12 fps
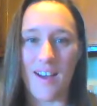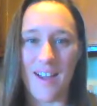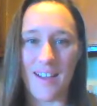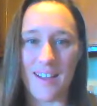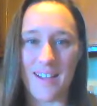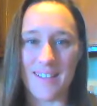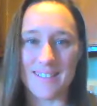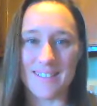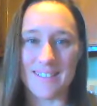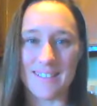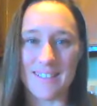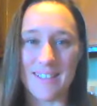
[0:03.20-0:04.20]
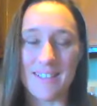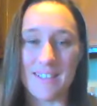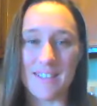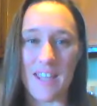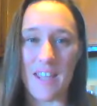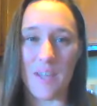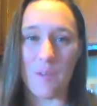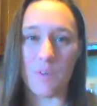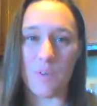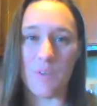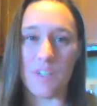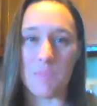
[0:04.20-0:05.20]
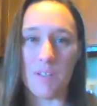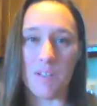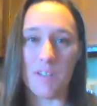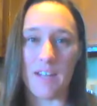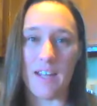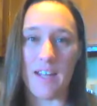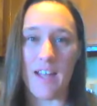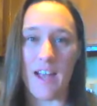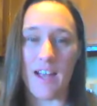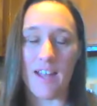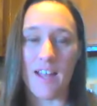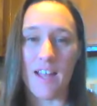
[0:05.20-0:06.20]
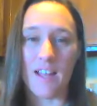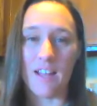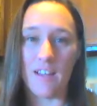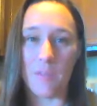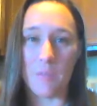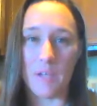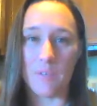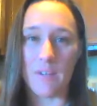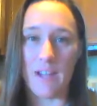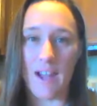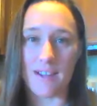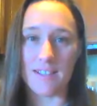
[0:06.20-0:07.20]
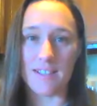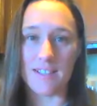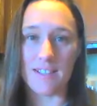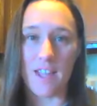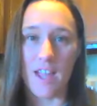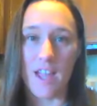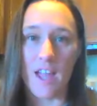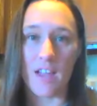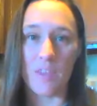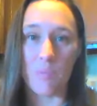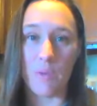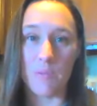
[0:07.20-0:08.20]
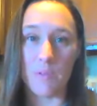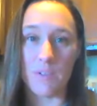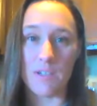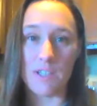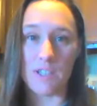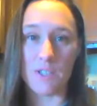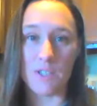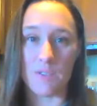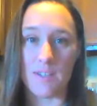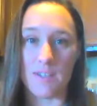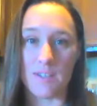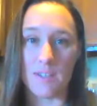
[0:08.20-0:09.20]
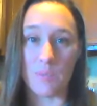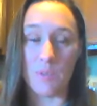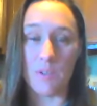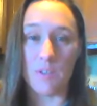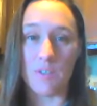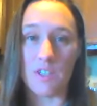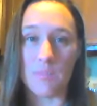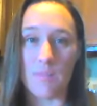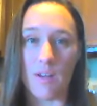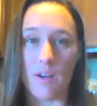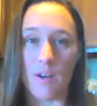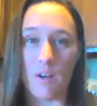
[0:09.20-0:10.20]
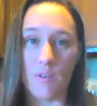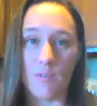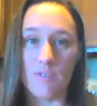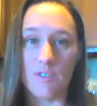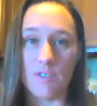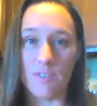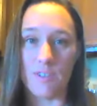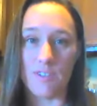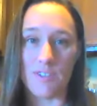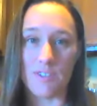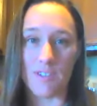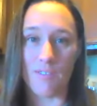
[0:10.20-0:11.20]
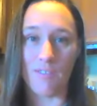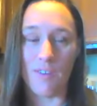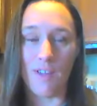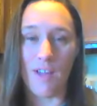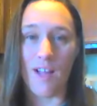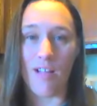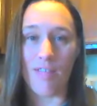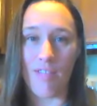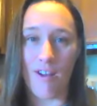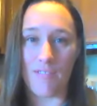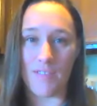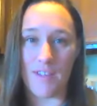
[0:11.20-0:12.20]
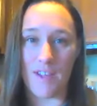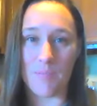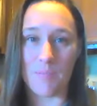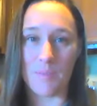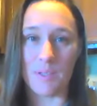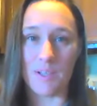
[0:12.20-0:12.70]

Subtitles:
Hi guys, today we're going to be looking at limiting reactants, and the way we're going to do this is we are going to make our own do-it-yourself lava lamp